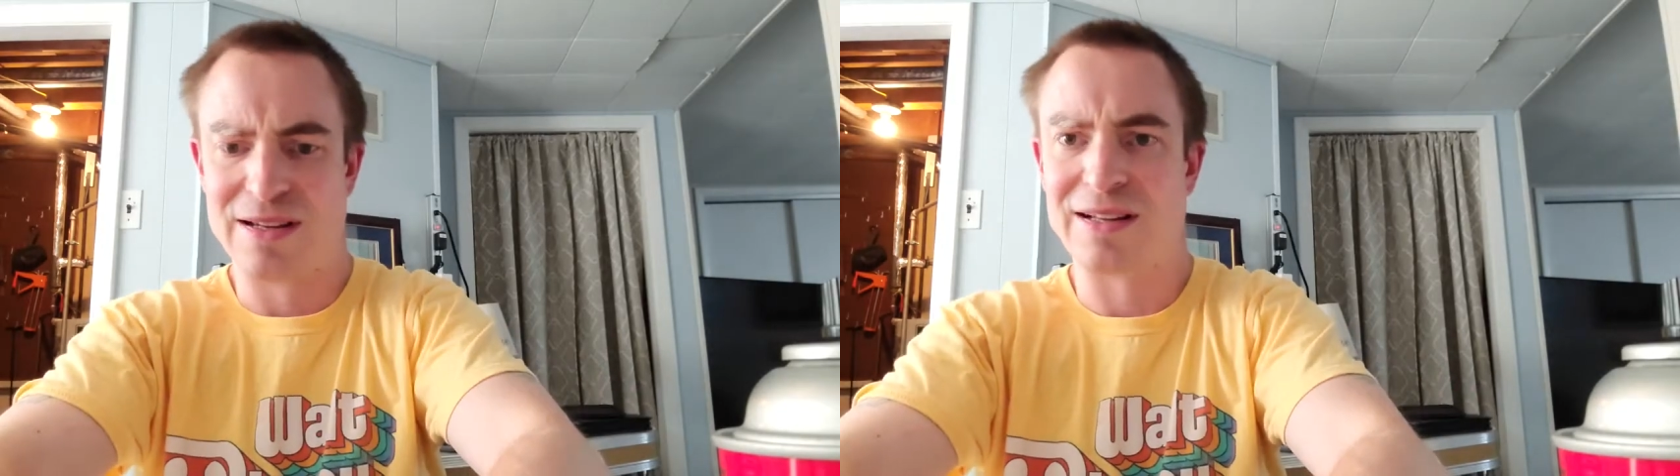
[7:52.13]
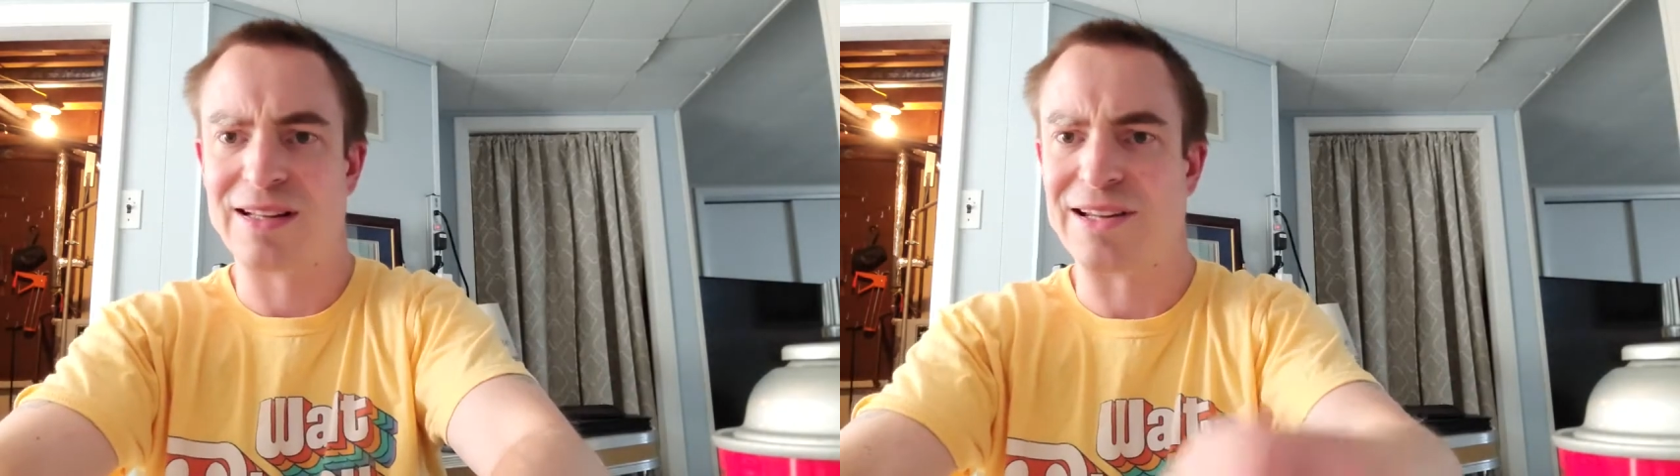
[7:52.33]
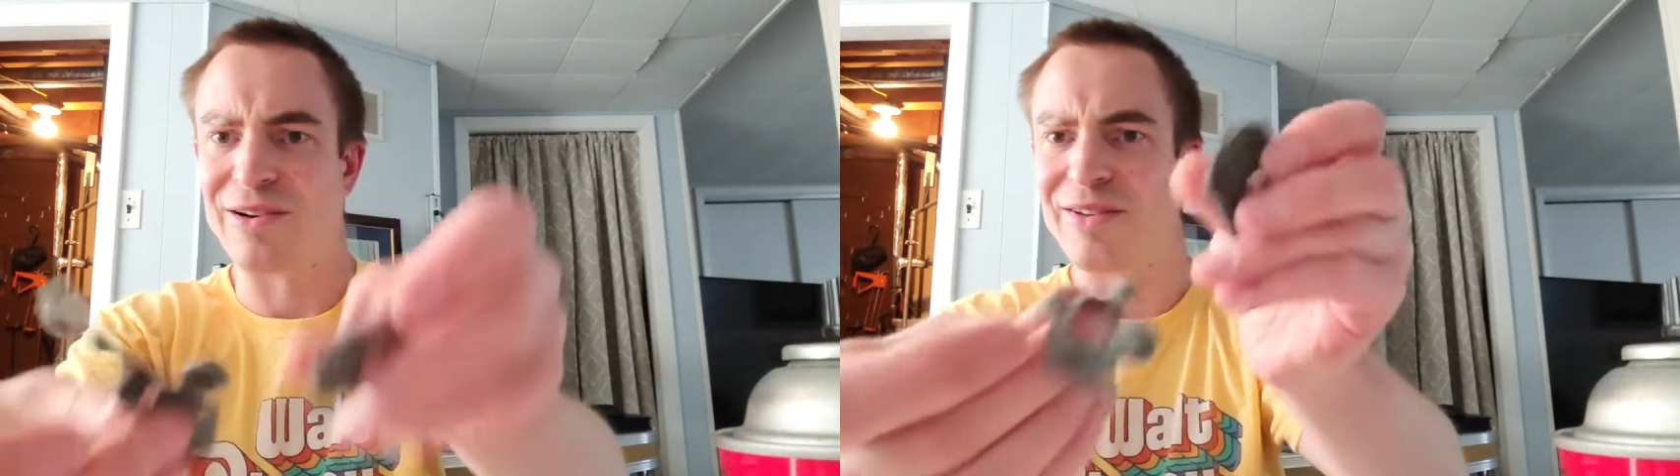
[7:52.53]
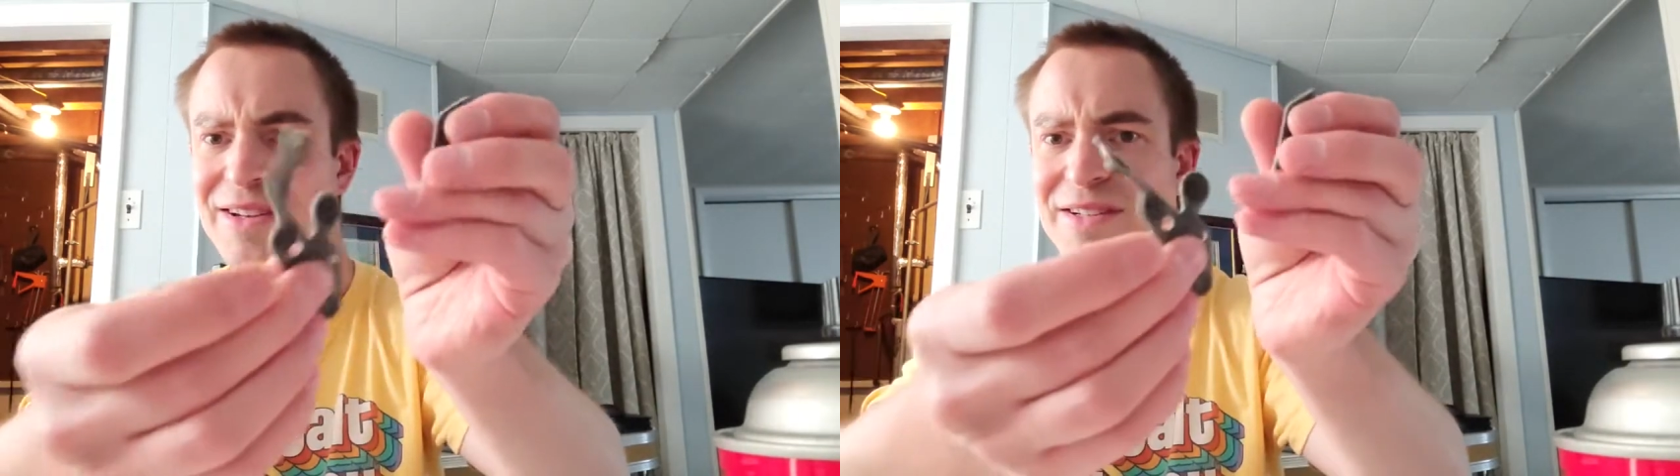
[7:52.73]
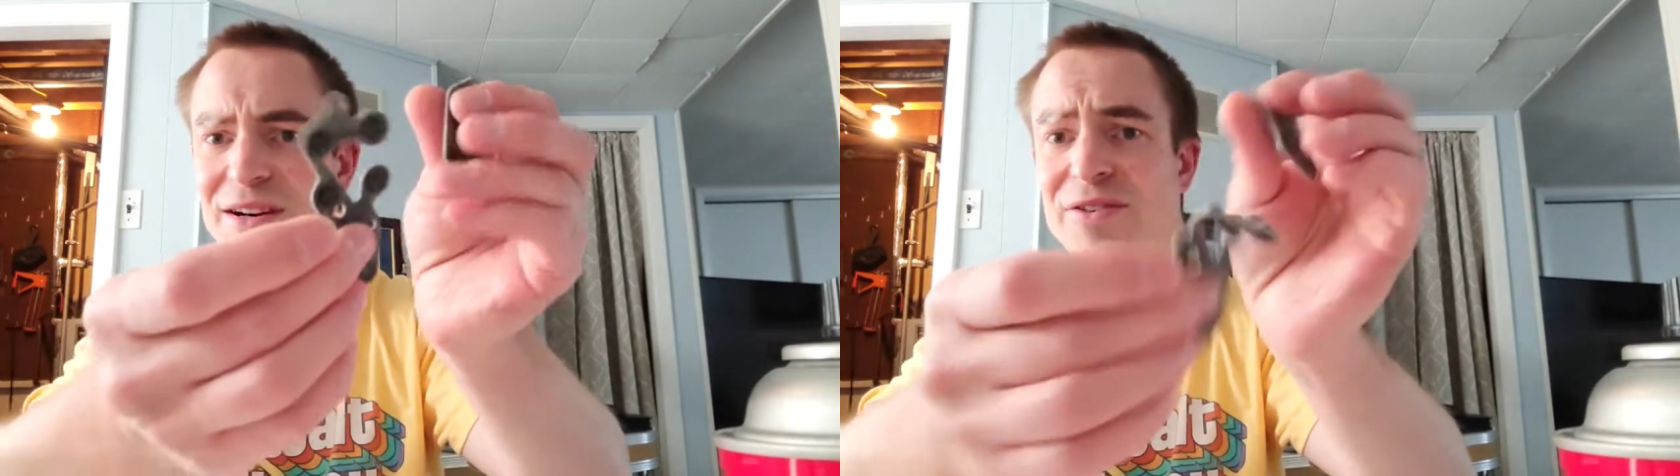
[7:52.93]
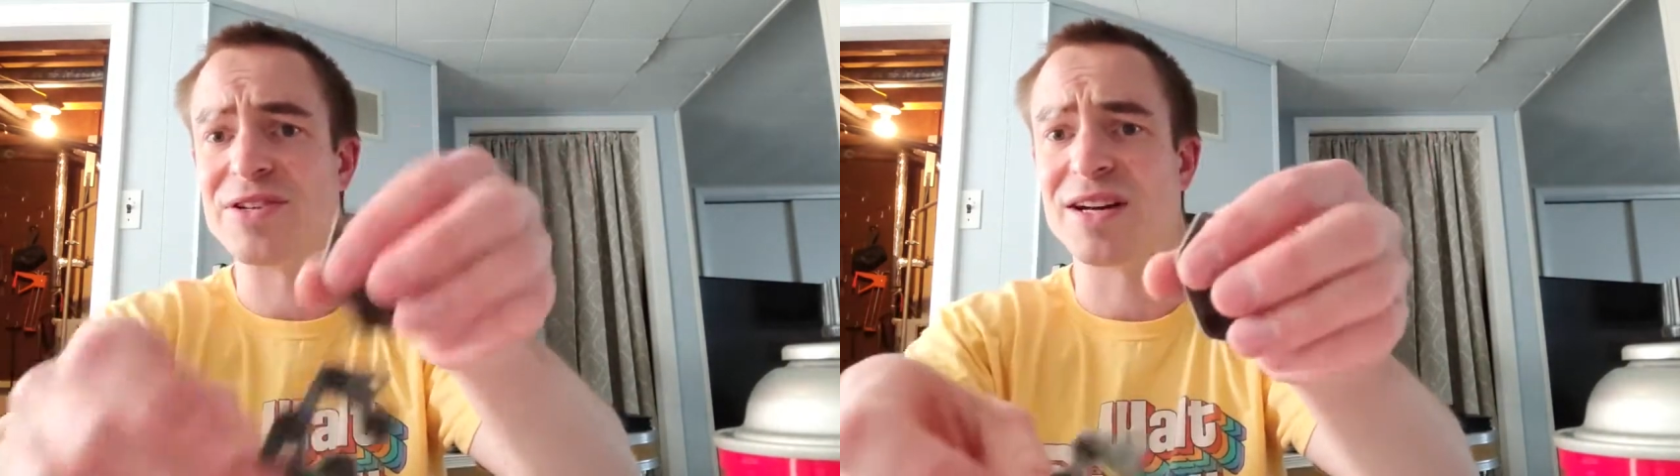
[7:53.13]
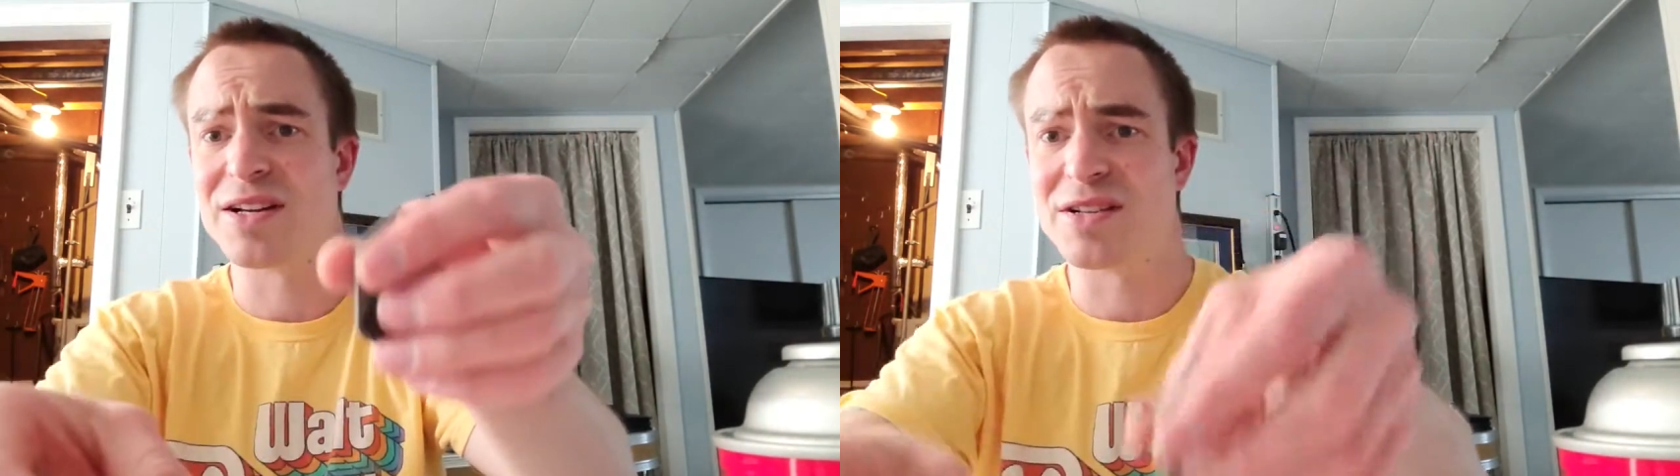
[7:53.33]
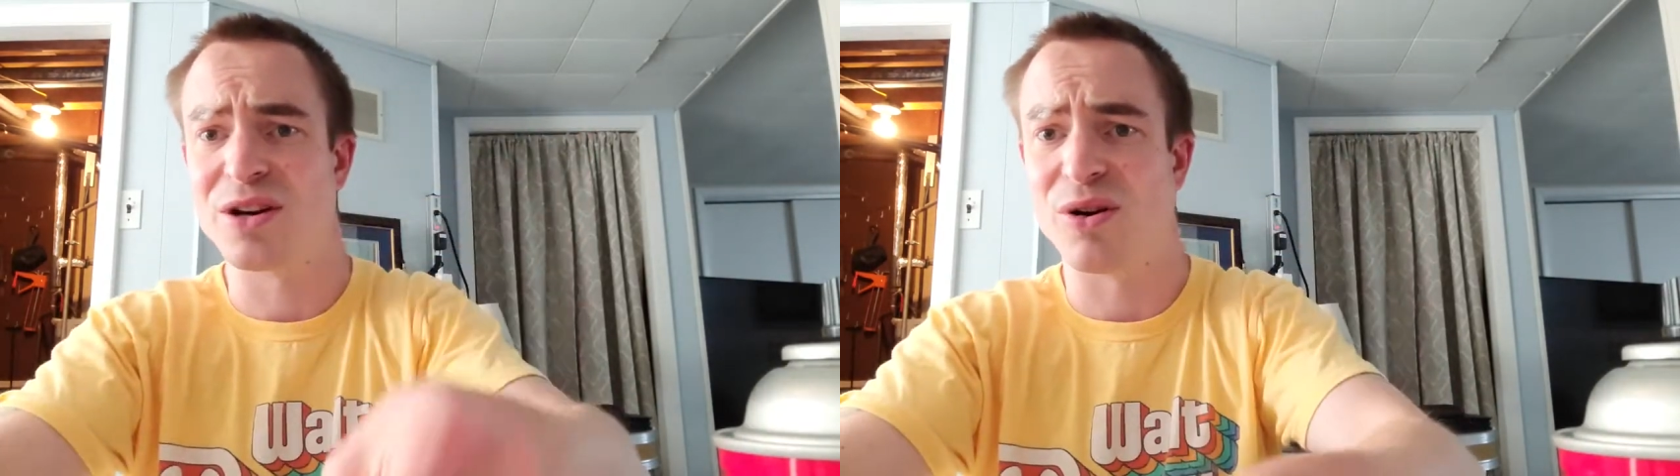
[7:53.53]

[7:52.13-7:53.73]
clean all this stuff. You guys know.